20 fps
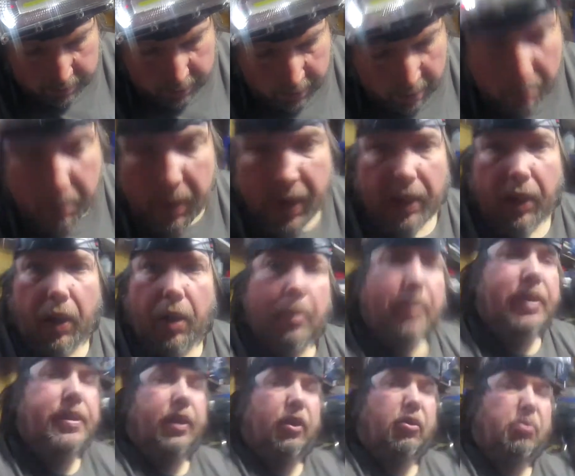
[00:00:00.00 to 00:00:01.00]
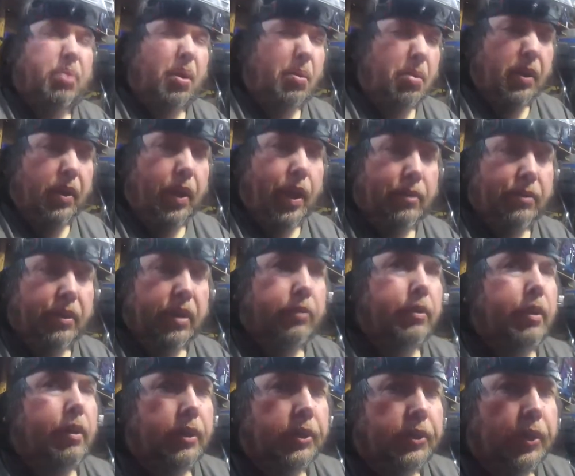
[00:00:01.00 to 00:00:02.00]
a bit like myself, probably not having a
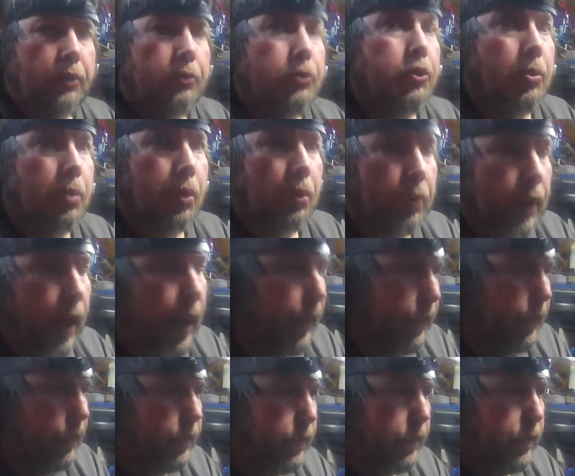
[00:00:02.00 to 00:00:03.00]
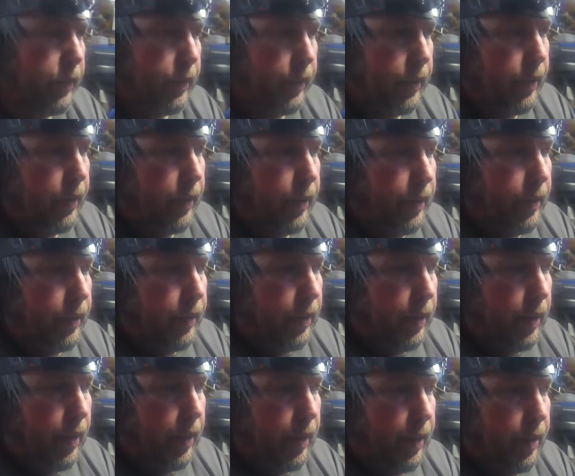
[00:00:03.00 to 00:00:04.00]
very sociable
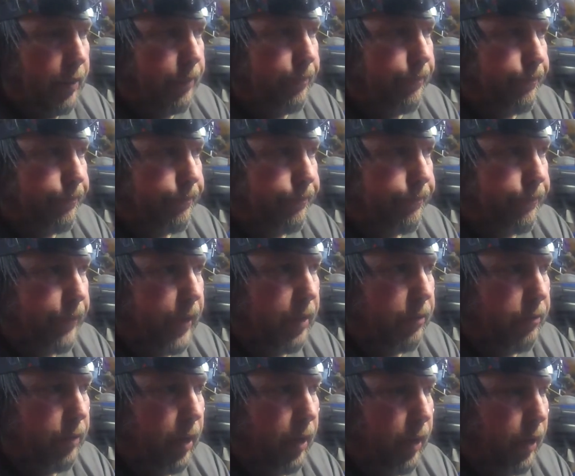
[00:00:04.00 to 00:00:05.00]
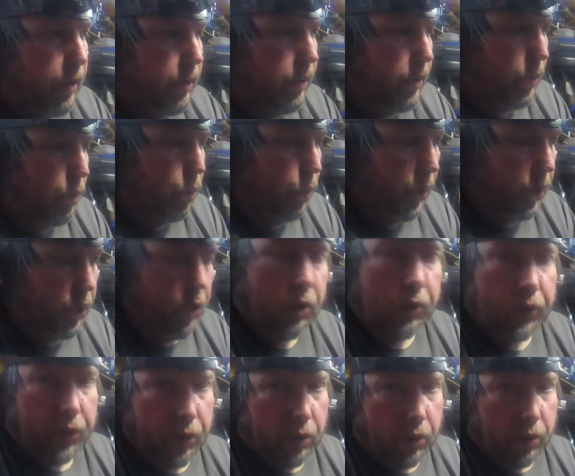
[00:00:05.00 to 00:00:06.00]
day. Right, we
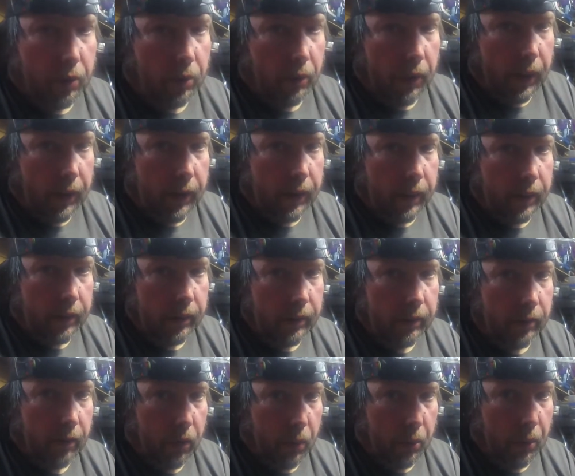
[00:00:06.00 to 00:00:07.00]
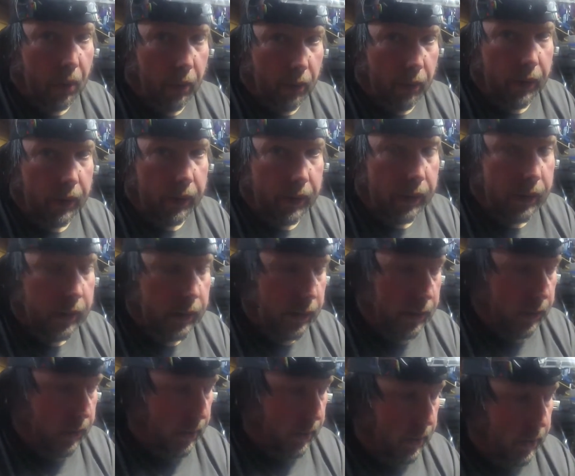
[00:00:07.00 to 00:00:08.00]
cured the oil leak on the bike
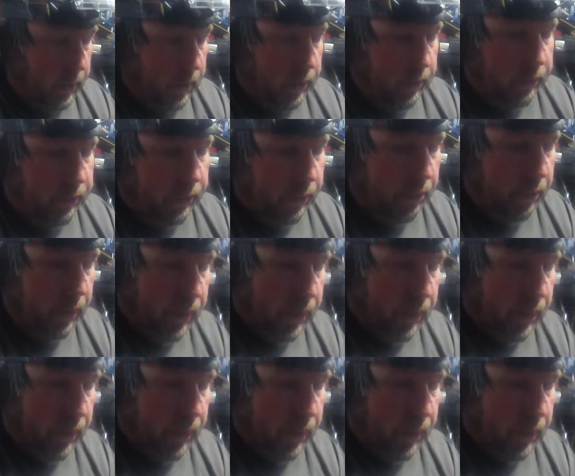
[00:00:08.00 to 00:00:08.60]
from